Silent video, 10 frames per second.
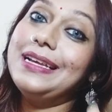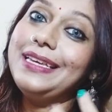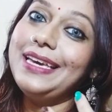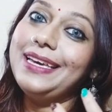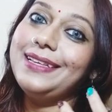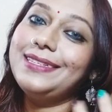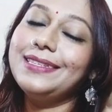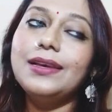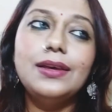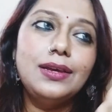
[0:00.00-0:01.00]

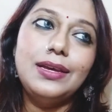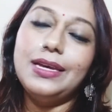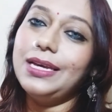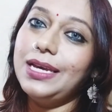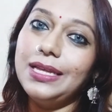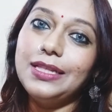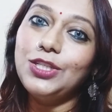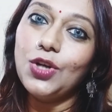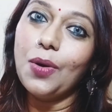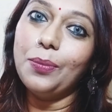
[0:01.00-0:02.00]
cakes in the
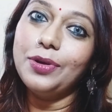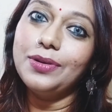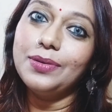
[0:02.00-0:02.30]
shop.